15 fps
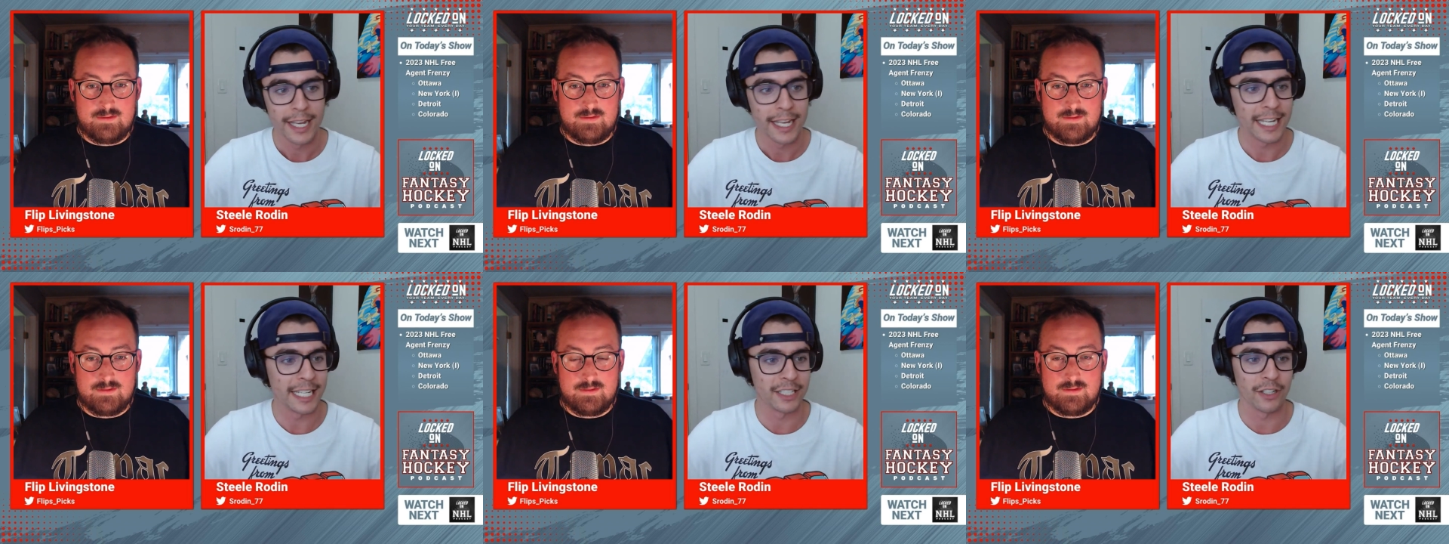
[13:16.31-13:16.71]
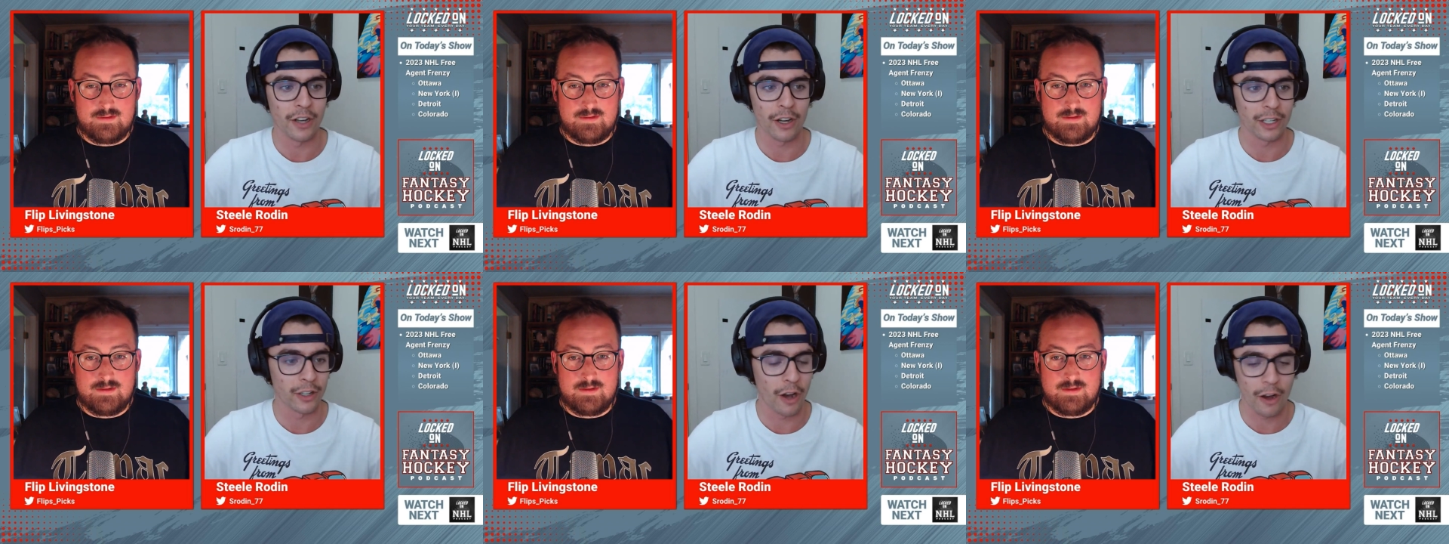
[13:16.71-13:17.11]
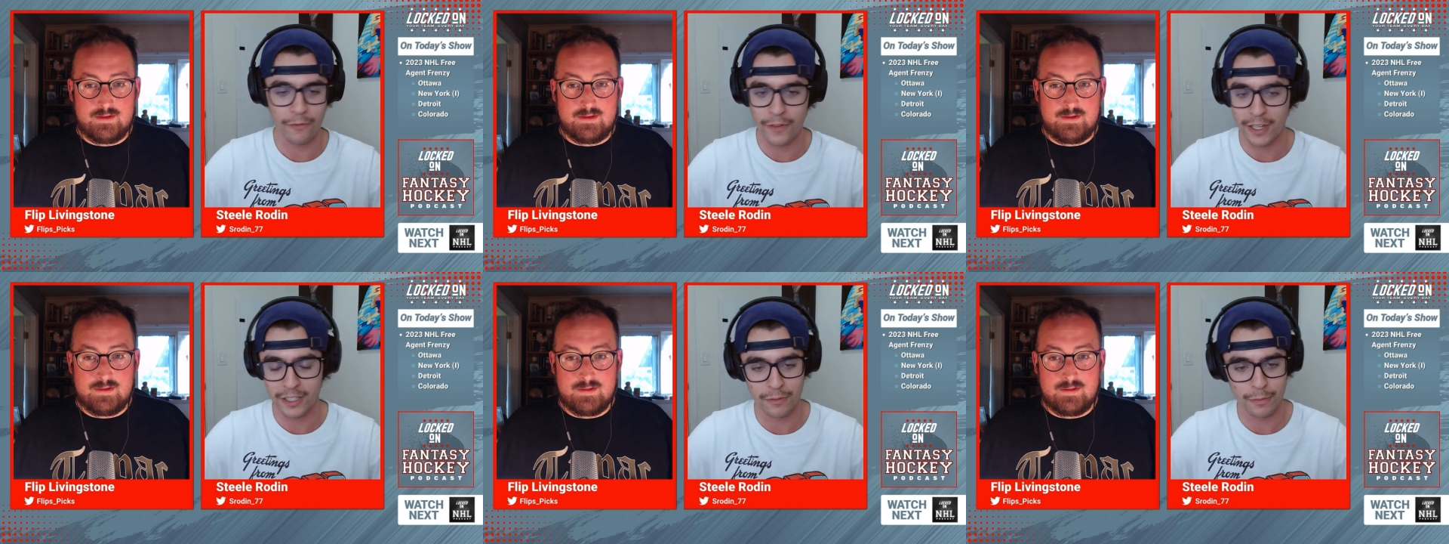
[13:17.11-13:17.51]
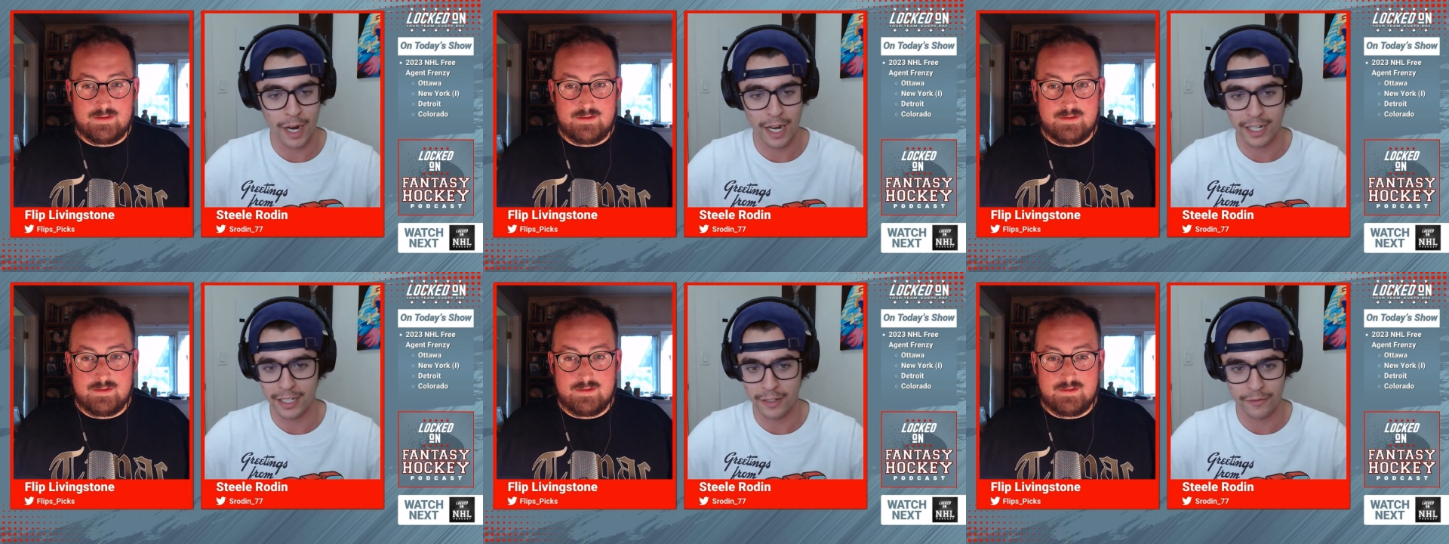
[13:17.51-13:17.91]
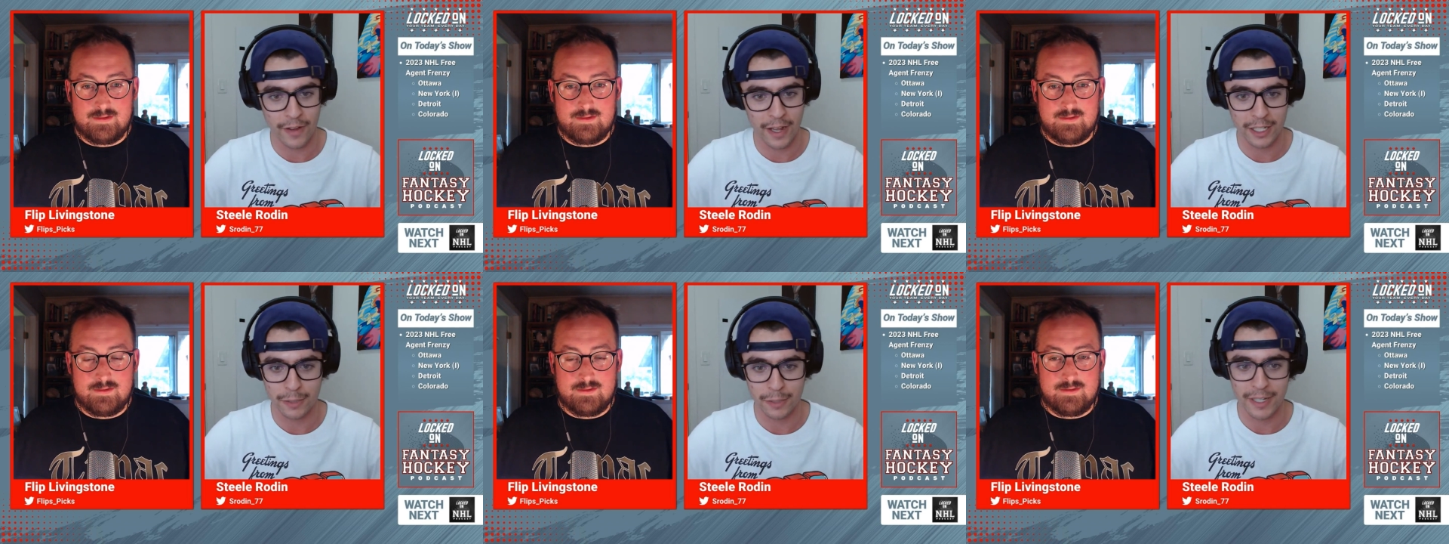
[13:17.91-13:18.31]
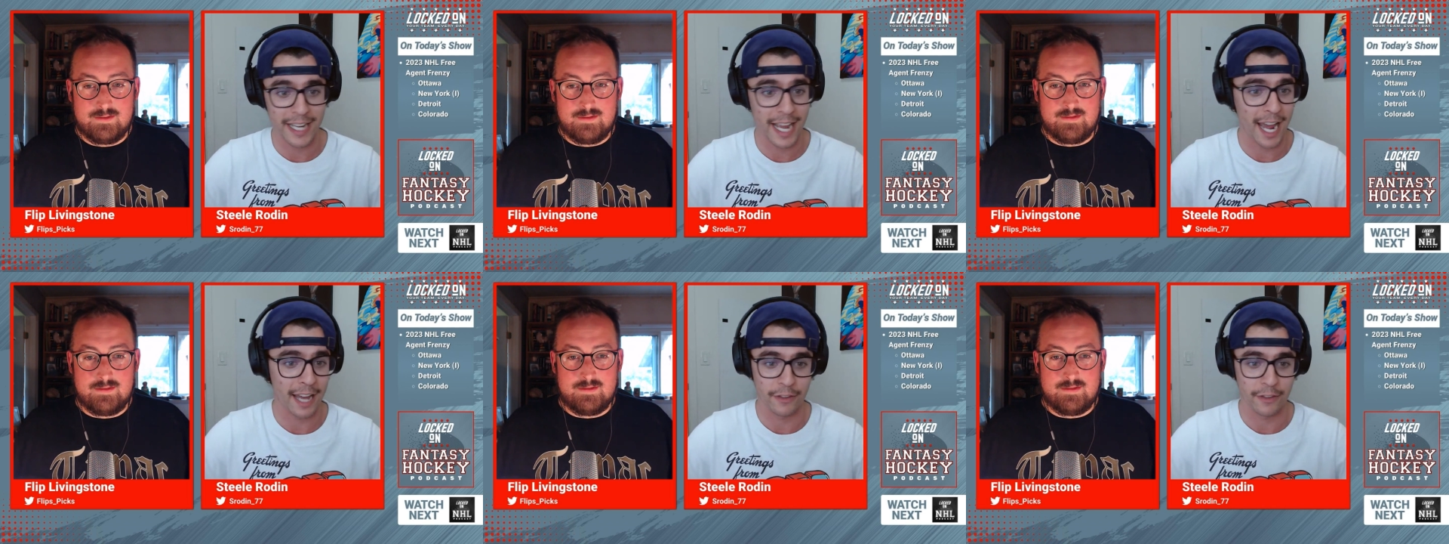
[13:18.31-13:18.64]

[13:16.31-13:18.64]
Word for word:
Speaker 1: He's not an offensive minded defenseman. Yeah,